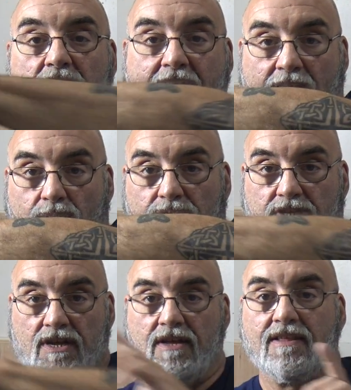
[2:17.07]

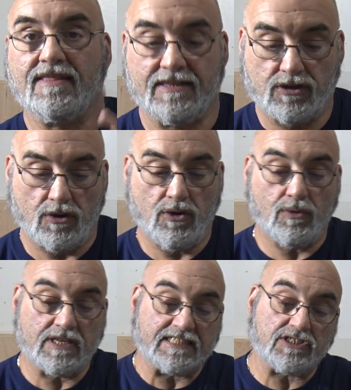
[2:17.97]
out. So you
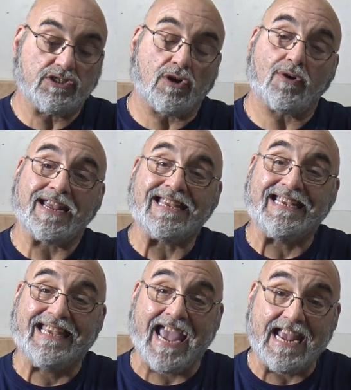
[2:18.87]
this is your
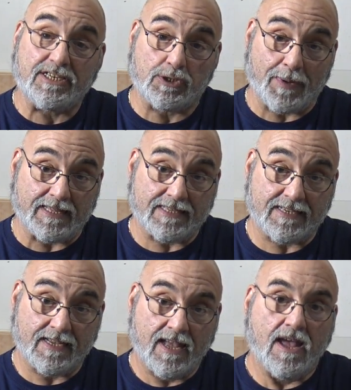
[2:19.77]

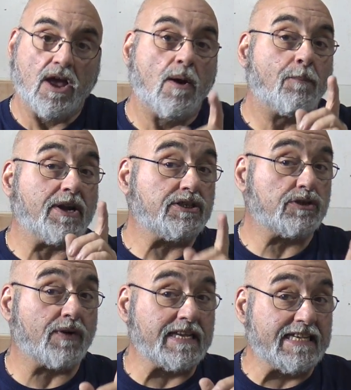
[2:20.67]
engagement. But it's
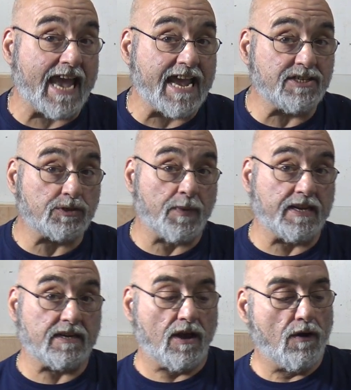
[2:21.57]
your
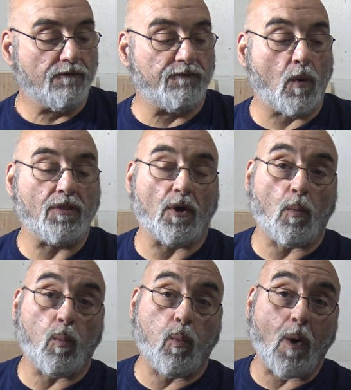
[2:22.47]
engagement for the
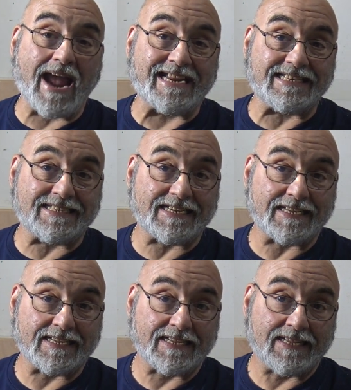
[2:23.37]
white.
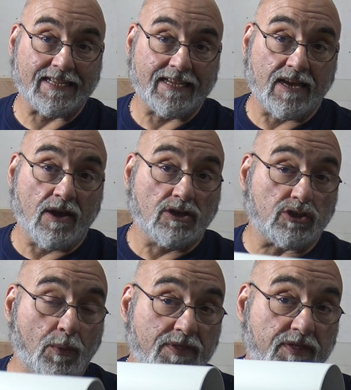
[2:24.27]

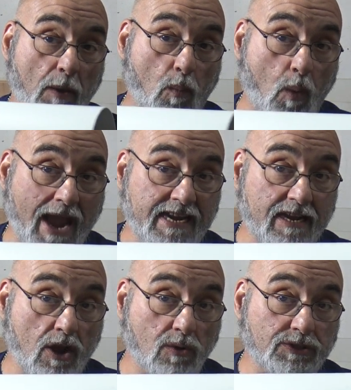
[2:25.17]
So when the
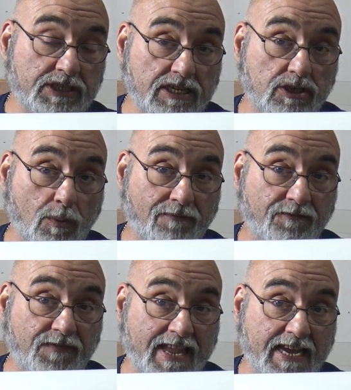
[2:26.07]
white goes into a
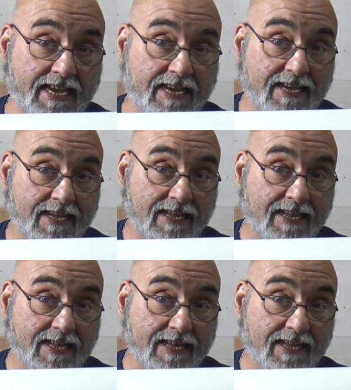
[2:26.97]
fitting